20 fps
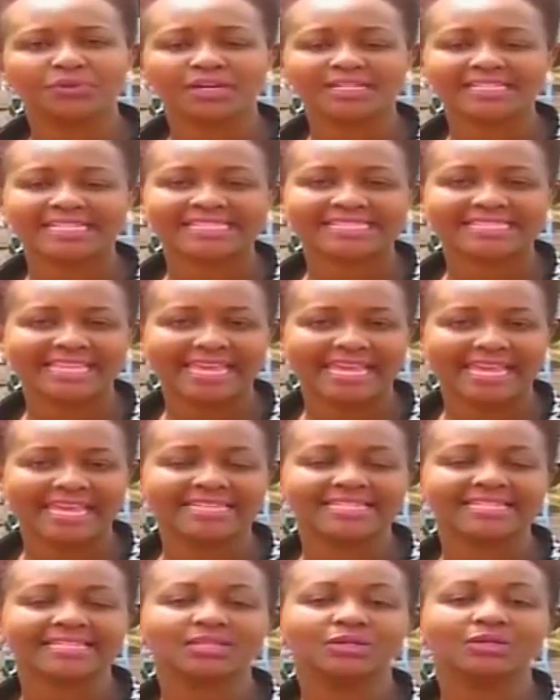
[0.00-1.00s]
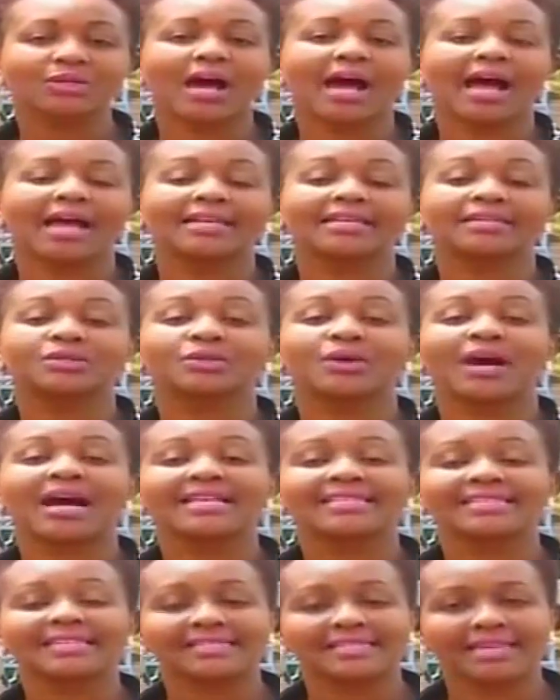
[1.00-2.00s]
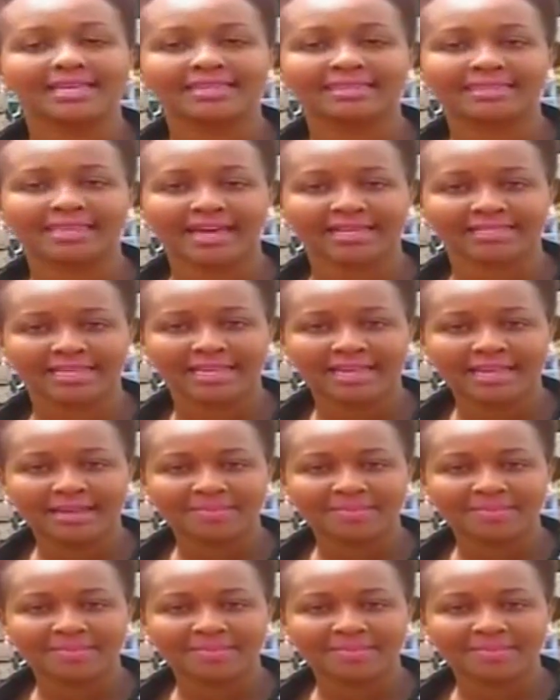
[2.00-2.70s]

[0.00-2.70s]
doctors say it is too early to ascertain that,